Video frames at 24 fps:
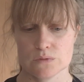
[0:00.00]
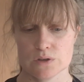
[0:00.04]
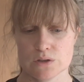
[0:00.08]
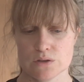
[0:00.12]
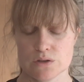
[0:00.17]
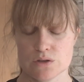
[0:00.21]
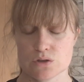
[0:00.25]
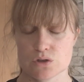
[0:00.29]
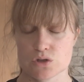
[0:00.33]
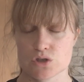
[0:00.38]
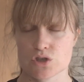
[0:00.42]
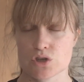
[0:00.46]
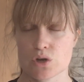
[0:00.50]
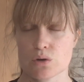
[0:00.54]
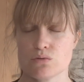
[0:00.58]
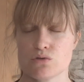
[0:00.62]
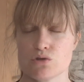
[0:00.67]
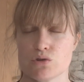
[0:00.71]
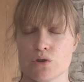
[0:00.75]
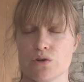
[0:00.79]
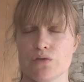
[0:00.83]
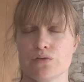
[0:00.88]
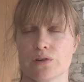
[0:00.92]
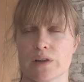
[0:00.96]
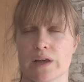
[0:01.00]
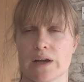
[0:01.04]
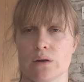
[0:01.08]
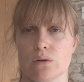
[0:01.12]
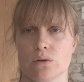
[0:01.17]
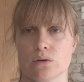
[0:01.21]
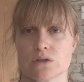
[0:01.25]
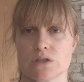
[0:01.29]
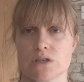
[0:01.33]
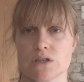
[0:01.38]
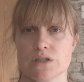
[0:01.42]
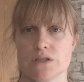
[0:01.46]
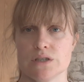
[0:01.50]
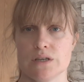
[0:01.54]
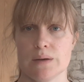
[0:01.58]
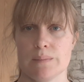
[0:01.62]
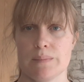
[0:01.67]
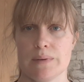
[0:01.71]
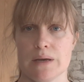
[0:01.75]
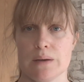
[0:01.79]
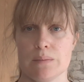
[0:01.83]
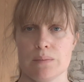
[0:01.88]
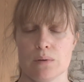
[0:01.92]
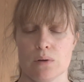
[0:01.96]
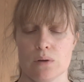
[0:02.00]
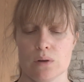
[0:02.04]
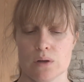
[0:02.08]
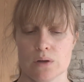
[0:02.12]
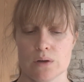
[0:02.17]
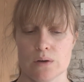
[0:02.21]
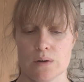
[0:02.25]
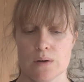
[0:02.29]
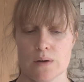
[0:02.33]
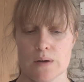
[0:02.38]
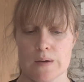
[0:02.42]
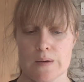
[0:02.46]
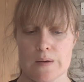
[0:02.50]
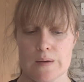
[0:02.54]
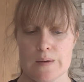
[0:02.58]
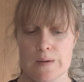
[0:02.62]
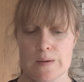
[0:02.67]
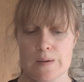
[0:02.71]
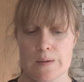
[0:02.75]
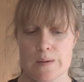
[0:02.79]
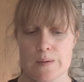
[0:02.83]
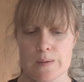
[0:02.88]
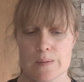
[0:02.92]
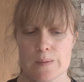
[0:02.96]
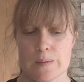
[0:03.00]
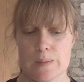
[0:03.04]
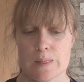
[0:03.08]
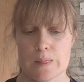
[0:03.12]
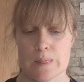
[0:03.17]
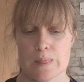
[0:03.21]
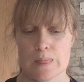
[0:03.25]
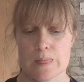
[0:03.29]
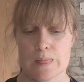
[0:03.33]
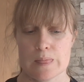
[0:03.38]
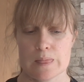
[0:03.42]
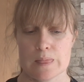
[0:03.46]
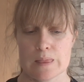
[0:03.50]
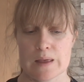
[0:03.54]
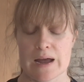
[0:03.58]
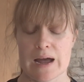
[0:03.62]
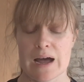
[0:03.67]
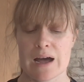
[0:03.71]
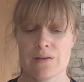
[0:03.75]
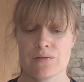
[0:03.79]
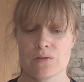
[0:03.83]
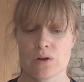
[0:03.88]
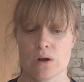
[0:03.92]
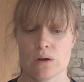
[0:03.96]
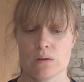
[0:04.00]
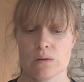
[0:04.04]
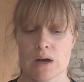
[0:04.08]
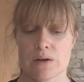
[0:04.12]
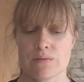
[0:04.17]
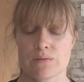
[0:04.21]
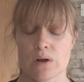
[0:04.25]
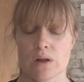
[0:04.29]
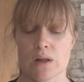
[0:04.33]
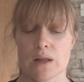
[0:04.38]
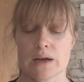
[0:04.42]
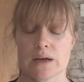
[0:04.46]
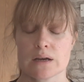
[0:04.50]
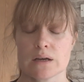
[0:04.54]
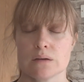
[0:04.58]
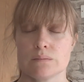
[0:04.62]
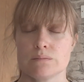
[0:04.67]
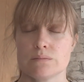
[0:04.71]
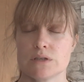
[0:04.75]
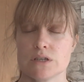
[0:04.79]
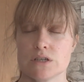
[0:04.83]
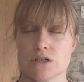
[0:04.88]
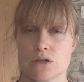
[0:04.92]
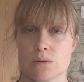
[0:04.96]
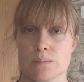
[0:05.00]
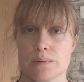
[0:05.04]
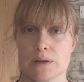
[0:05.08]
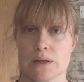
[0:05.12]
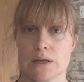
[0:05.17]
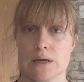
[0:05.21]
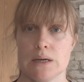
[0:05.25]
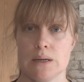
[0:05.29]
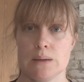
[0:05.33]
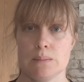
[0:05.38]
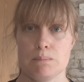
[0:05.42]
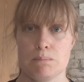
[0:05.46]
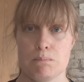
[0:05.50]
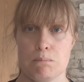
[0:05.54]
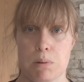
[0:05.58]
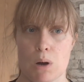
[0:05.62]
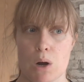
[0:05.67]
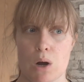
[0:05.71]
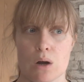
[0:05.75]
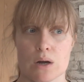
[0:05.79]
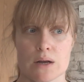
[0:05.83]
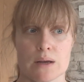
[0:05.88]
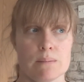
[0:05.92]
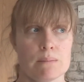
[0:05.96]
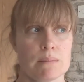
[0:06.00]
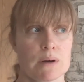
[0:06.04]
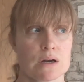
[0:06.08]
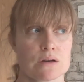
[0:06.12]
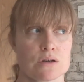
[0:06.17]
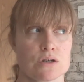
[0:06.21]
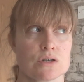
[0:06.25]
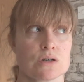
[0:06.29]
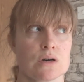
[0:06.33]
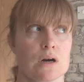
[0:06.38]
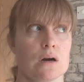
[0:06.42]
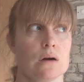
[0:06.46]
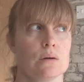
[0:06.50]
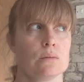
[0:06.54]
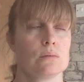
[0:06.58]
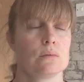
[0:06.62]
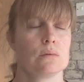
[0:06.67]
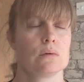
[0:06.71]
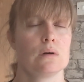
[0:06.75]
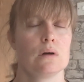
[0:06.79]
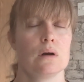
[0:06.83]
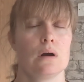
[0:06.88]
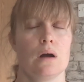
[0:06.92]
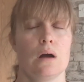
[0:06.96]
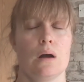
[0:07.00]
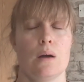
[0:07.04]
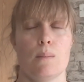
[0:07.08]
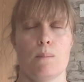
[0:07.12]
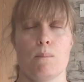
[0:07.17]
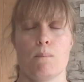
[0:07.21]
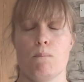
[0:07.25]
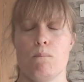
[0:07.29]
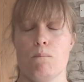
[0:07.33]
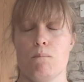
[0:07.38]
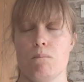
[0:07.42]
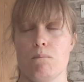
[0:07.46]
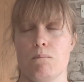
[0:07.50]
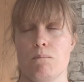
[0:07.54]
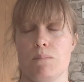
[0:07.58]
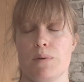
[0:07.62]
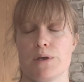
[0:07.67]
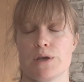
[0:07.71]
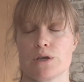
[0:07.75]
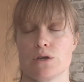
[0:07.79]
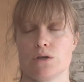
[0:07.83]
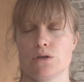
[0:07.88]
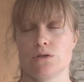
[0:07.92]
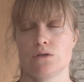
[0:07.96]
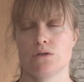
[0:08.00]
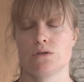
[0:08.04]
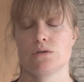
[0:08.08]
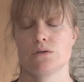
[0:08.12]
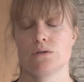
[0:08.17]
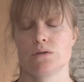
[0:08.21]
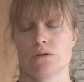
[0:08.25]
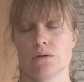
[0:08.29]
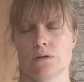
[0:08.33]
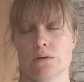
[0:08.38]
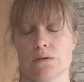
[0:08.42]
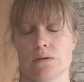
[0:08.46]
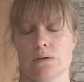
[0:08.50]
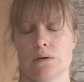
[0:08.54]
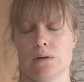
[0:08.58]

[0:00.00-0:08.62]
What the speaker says: so true for like autistic people. And like, I've got like a disability parking badge now, because